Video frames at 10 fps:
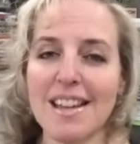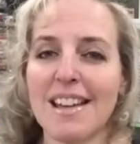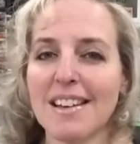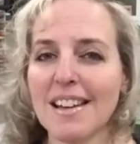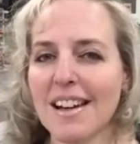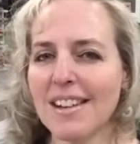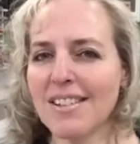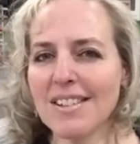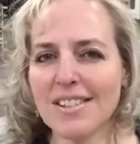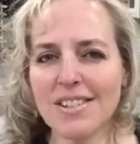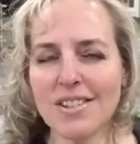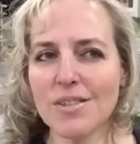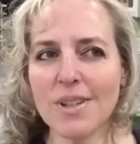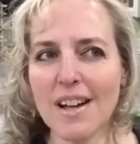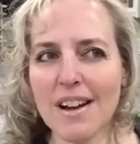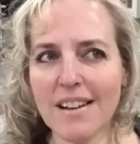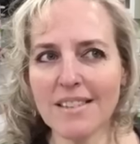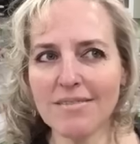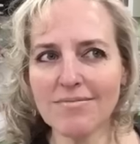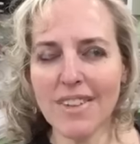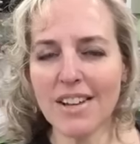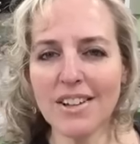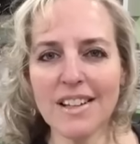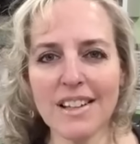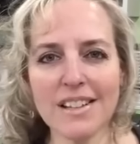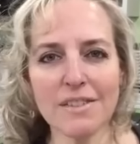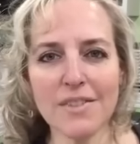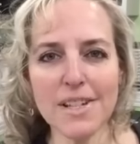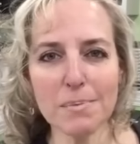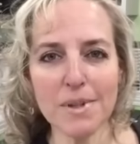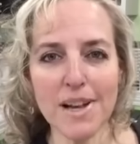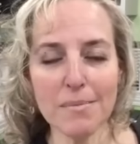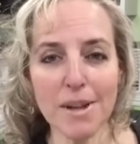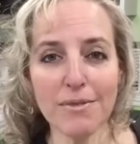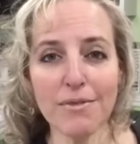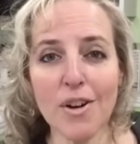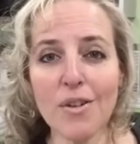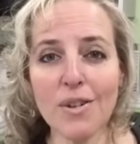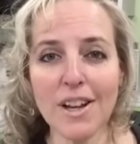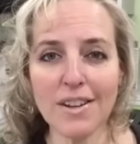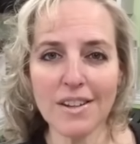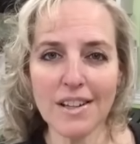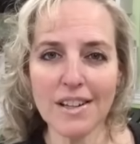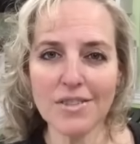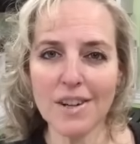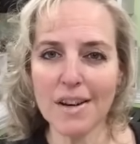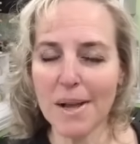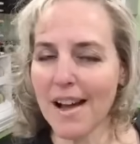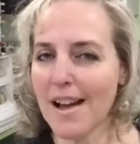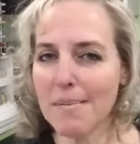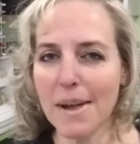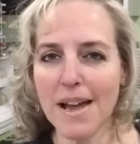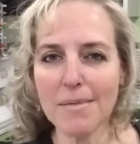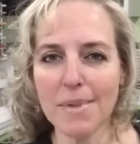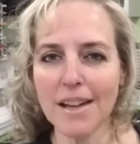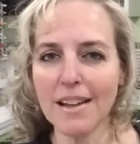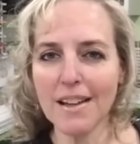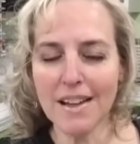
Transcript: And I couldn't do it on, I couldn't get to Facebook on my phone, I couldn't get to it on my iPad, my,